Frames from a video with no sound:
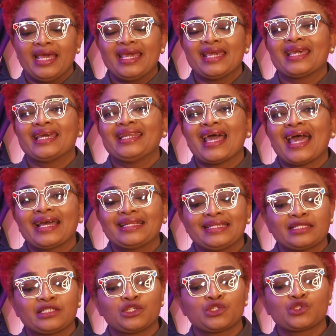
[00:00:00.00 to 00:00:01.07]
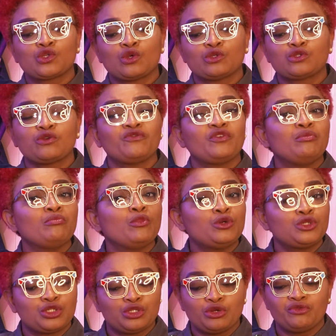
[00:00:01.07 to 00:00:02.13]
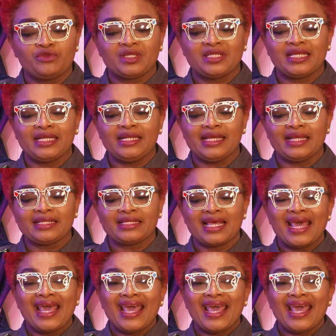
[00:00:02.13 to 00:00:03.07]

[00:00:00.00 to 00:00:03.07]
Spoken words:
It can act as a source of emotional resilience,